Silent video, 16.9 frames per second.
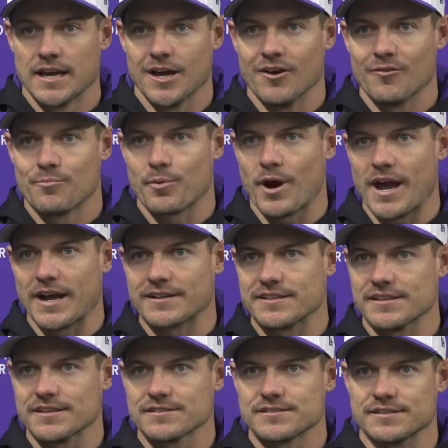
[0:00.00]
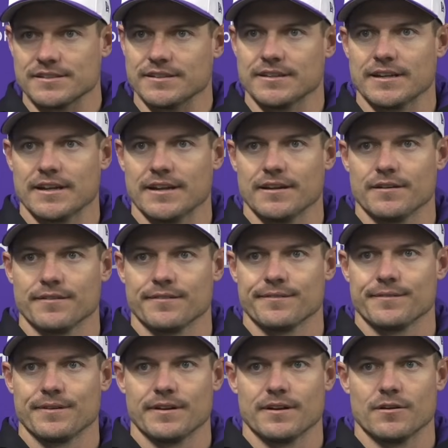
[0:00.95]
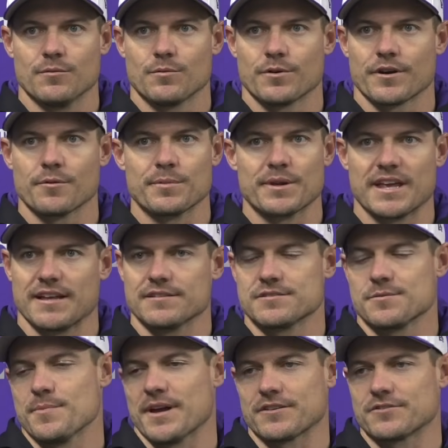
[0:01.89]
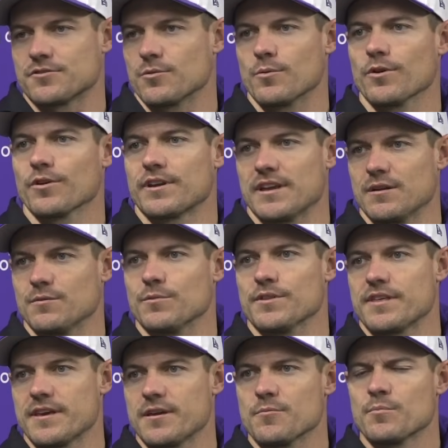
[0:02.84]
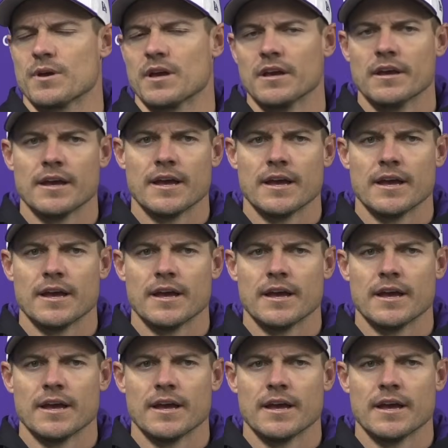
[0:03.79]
of practice, and you know, we're going to be getting some extra work in with him,